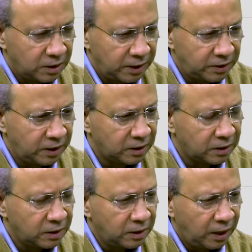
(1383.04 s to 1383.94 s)

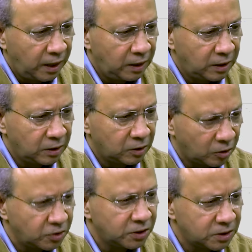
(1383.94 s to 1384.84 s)
ethic and
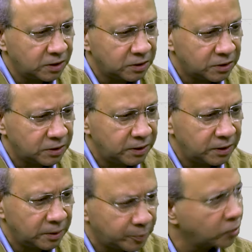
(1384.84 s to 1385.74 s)
consciousness
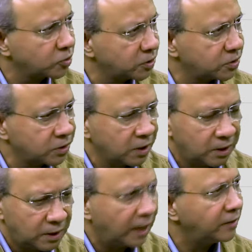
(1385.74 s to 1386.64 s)
approaches
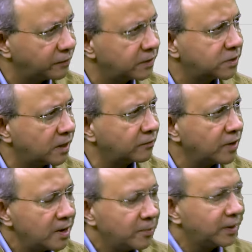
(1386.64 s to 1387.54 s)
life itself.
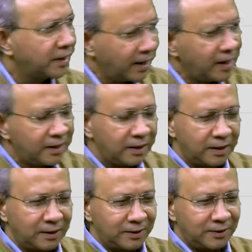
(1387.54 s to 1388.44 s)
But can
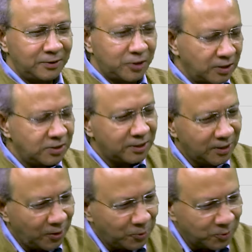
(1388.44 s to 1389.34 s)
I transit
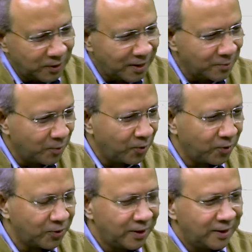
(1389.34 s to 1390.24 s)
now to a little more